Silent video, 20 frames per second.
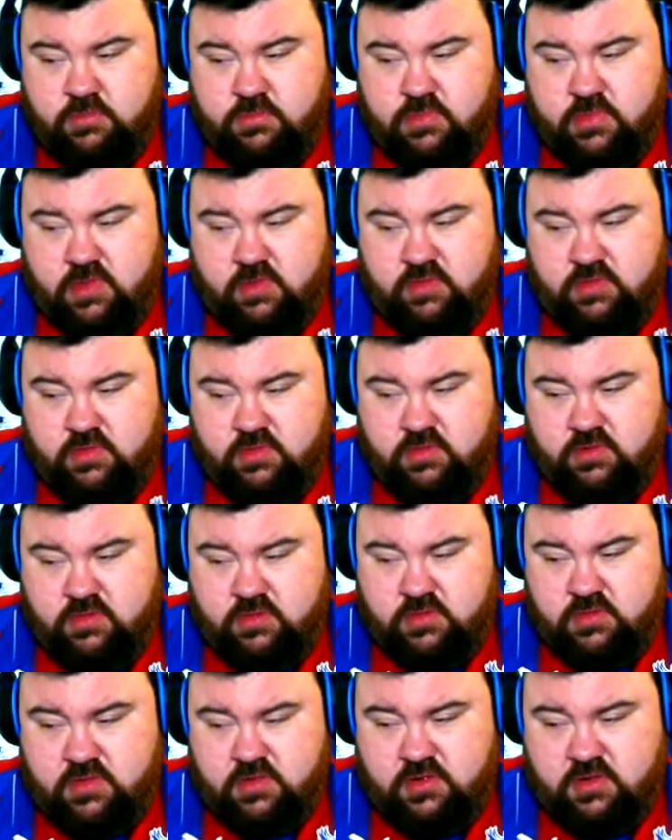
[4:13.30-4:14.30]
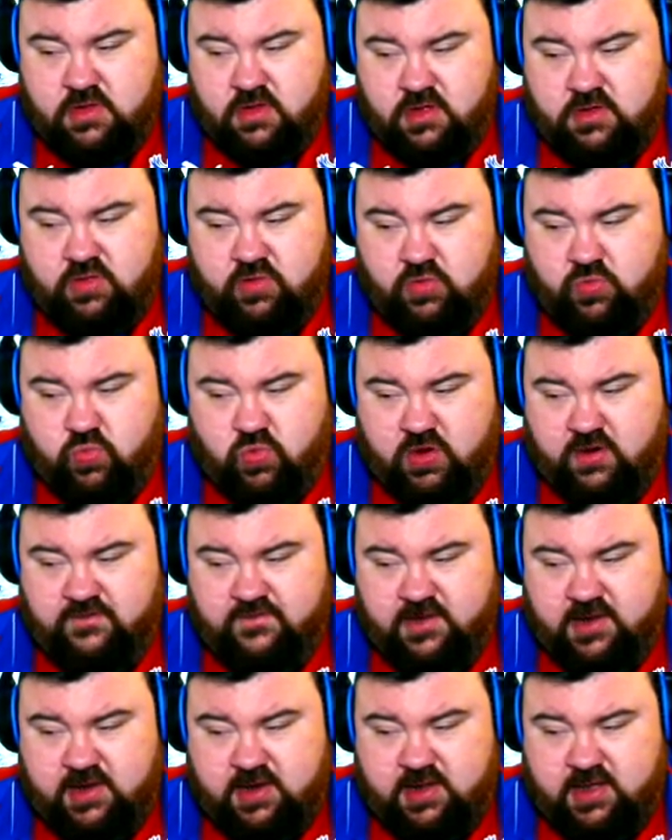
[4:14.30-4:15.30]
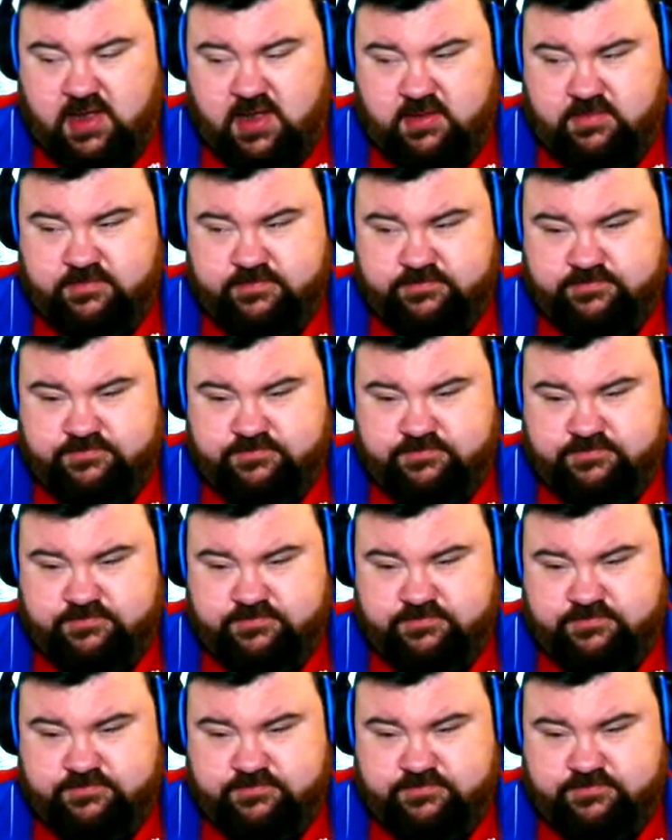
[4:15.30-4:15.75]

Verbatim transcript: And um, this guy's just waffling again.